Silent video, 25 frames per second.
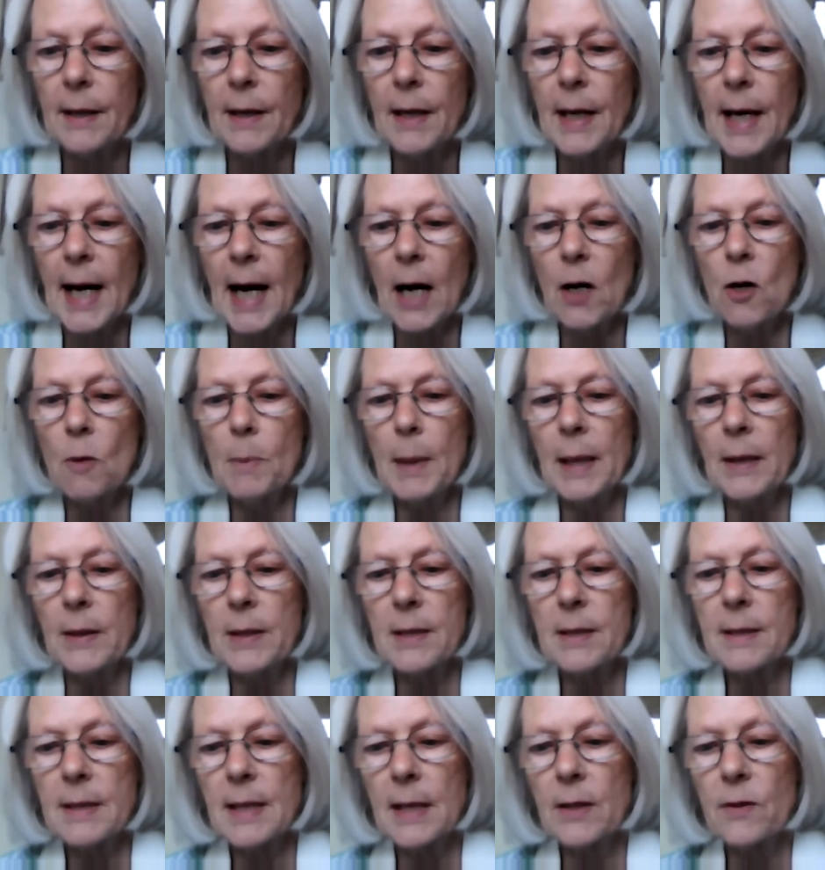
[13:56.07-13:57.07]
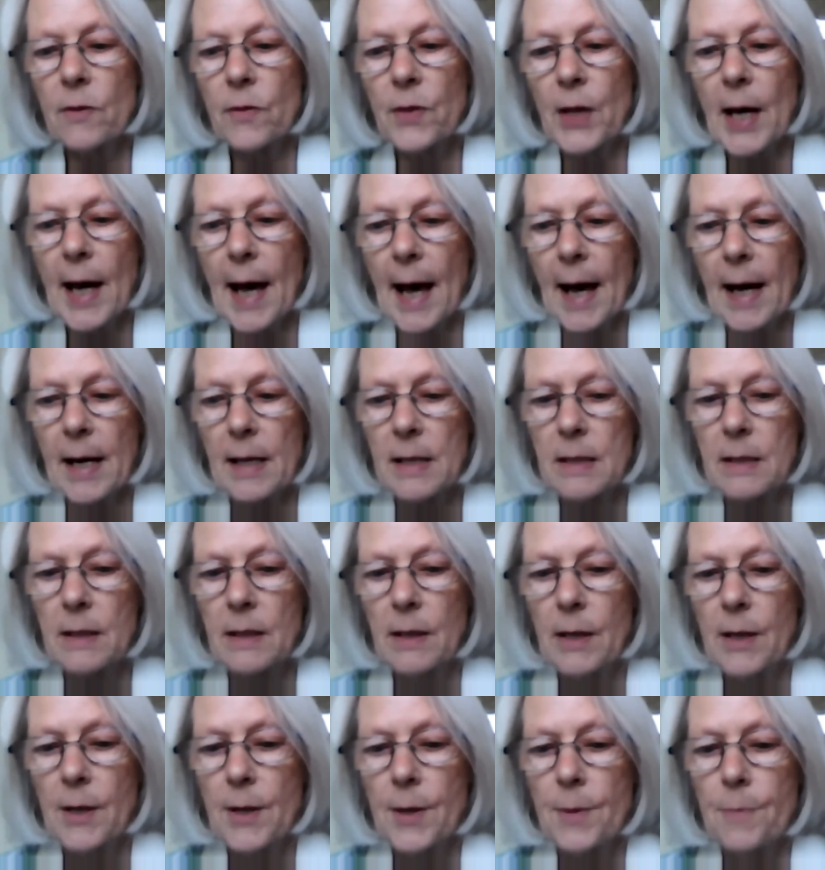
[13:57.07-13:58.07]
How about instead of that,
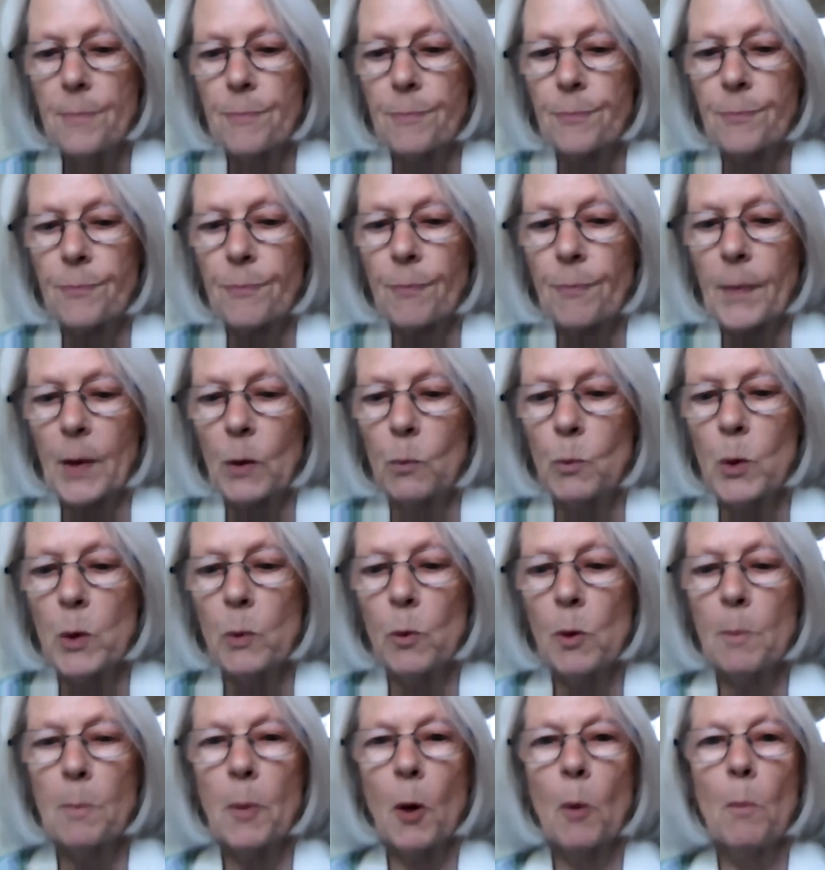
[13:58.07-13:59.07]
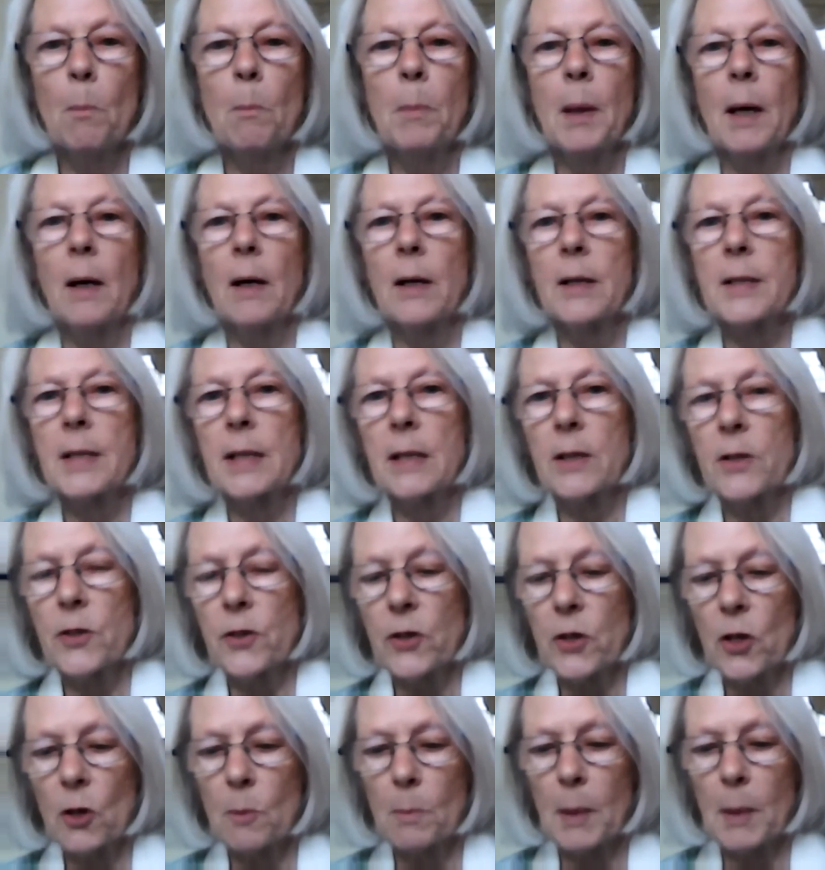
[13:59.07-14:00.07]
we were bombarded,
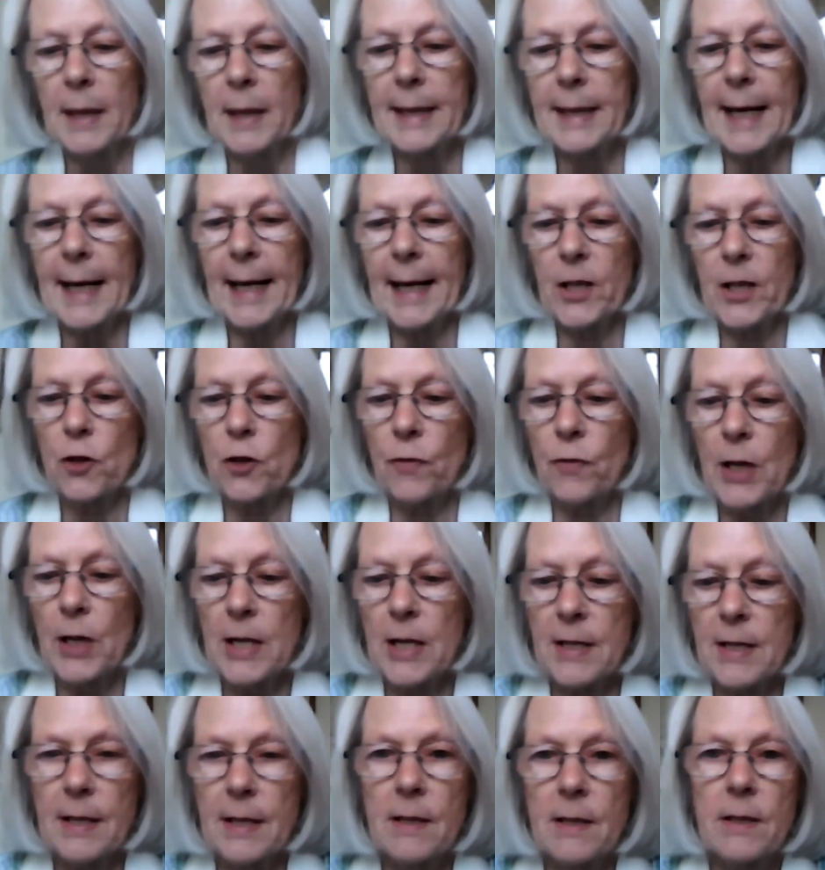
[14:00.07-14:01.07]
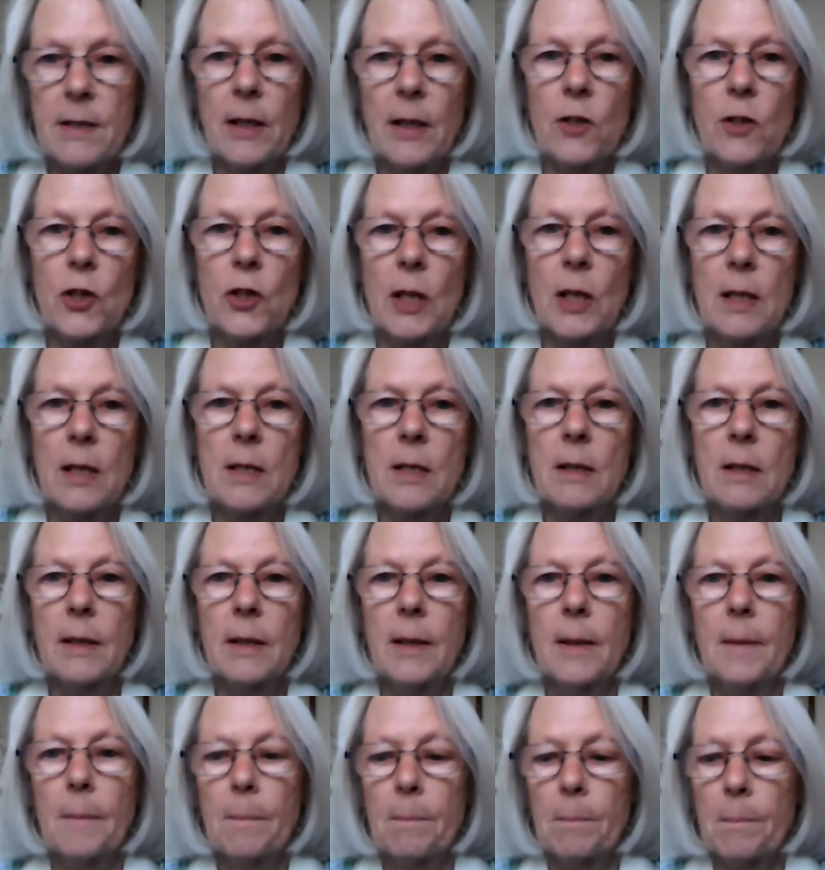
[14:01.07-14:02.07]
by catchphrases such as,
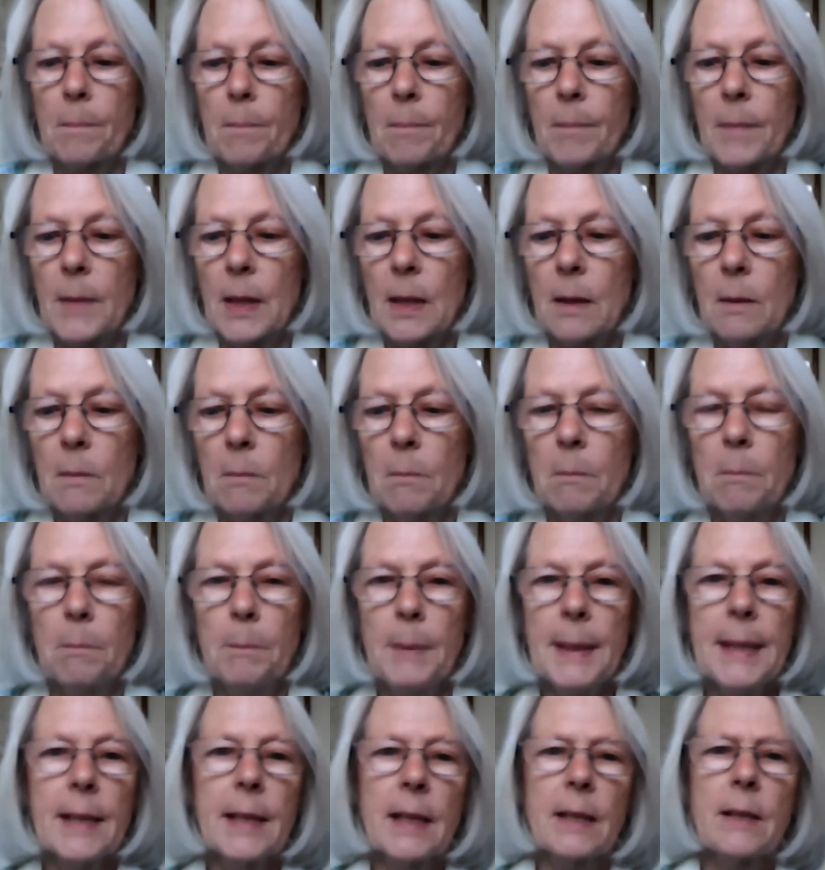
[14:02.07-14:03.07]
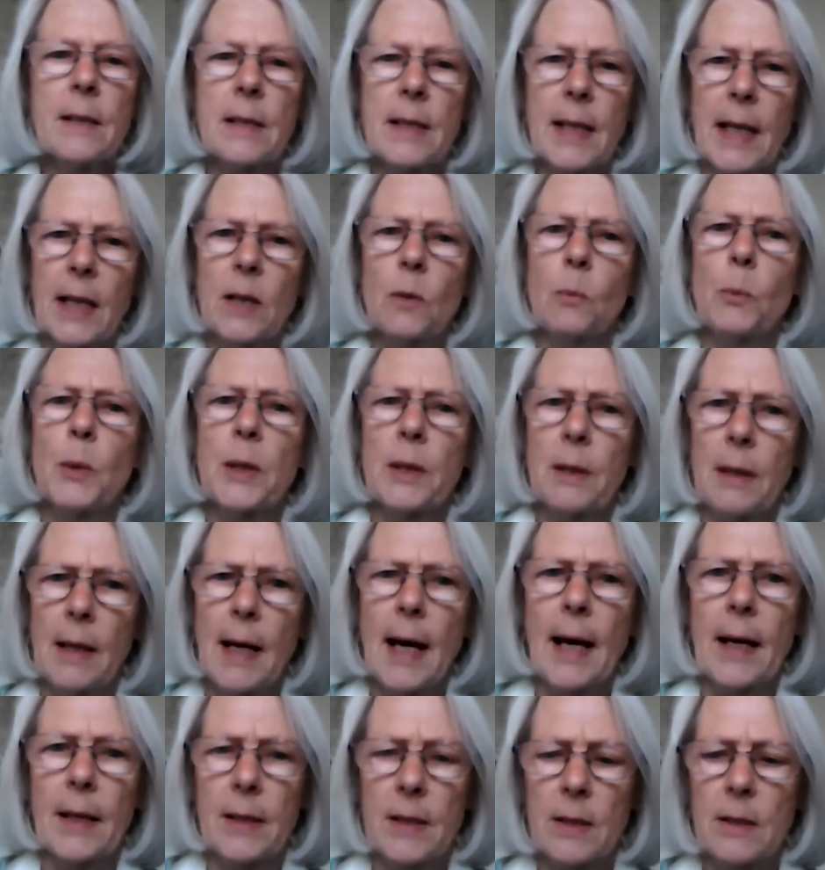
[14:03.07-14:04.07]
"Be content with
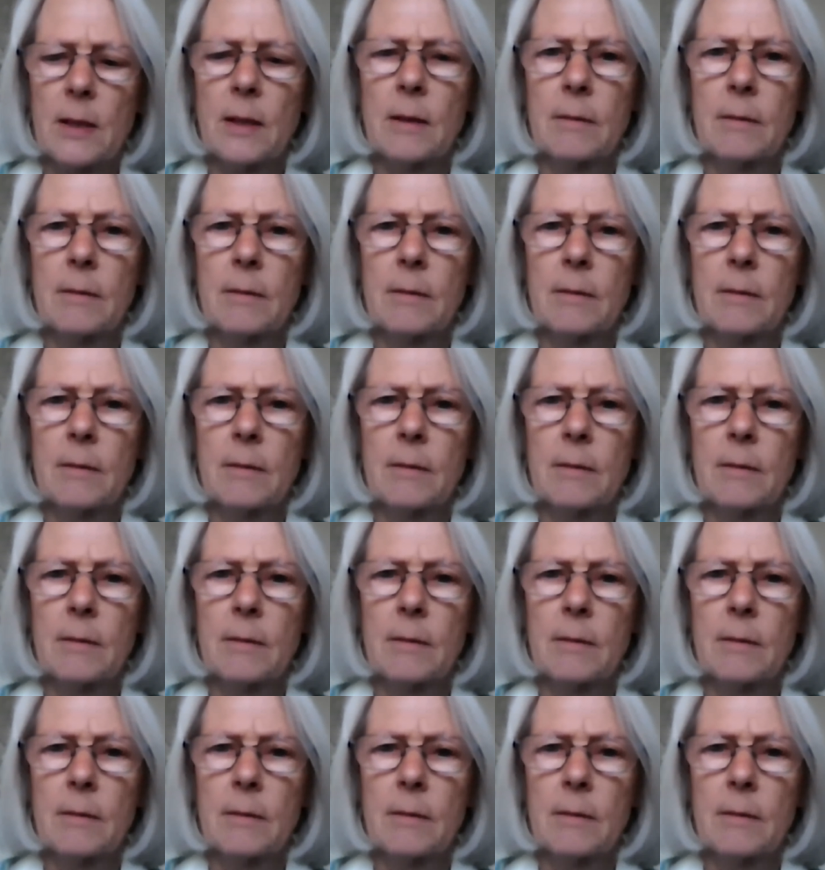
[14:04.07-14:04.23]
less,"